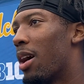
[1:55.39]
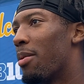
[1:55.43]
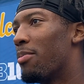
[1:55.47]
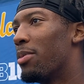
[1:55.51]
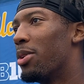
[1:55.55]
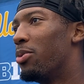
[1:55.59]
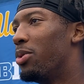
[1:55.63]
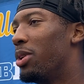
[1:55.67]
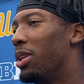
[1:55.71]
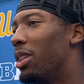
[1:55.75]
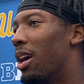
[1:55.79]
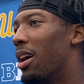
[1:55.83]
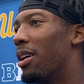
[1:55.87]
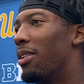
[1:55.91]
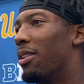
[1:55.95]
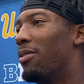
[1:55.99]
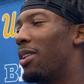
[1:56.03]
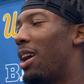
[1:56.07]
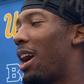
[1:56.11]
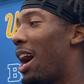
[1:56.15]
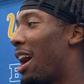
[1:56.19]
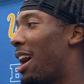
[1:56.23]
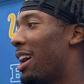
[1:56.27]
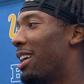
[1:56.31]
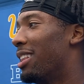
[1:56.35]
I mean, we love.
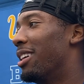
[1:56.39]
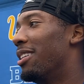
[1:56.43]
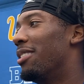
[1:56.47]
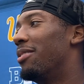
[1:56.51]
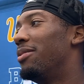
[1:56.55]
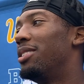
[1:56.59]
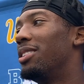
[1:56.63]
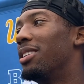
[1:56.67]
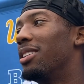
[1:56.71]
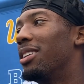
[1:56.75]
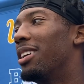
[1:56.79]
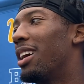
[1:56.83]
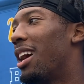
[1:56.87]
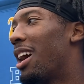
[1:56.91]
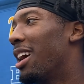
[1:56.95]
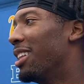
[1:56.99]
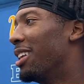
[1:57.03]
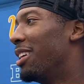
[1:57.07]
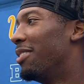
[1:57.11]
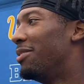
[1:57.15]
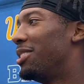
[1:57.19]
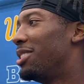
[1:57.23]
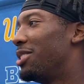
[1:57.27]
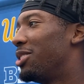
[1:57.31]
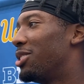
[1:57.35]
I love to. I
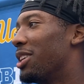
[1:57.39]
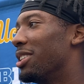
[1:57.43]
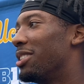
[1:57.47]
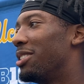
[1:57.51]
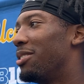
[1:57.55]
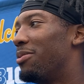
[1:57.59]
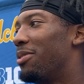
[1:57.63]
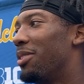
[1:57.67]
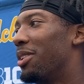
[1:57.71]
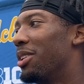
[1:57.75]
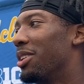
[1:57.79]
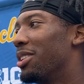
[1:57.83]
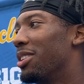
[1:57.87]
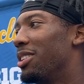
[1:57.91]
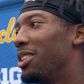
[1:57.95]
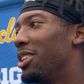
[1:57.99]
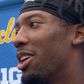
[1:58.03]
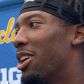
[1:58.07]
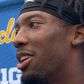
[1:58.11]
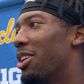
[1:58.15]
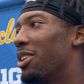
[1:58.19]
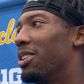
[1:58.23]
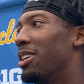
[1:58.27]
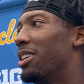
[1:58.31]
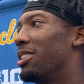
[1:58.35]
love to stretch the field. You
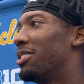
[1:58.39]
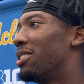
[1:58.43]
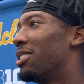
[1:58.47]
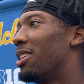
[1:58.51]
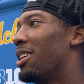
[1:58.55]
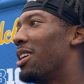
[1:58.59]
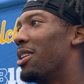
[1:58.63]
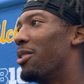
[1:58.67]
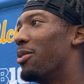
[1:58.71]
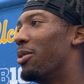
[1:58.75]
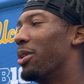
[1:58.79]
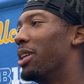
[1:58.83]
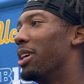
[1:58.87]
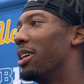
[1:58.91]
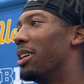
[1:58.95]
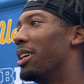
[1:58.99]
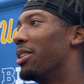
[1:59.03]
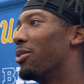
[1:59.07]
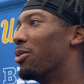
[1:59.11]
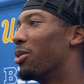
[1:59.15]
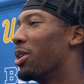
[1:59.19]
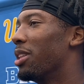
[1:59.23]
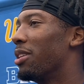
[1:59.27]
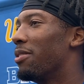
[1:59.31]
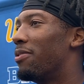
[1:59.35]
know, it's really
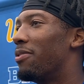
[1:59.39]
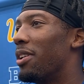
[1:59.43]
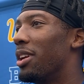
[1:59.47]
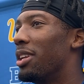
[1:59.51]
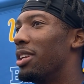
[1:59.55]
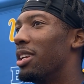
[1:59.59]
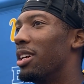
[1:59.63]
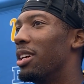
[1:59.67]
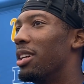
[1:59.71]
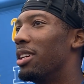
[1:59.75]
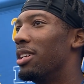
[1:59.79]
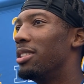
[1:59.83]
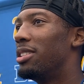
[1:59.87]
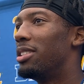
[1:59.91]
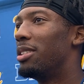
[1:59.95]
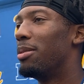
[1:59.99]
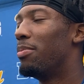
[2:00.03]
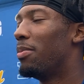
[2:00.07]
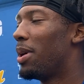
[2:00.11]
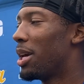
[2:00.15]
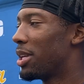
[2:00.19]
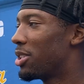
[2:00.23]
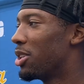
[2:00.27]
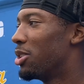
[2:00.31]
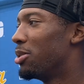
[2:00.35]
really fun to, to
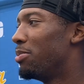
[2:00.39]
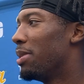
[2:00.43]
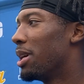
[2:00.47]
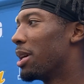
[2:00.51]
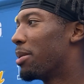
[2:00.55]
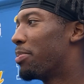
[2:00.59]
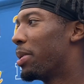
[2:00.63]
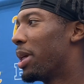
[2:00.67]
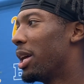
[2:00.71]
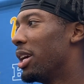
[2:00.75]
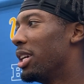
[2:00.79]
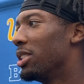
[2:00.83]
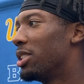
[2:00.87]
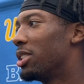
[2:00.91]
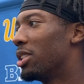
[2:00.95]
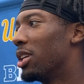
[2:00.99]
make those big plays.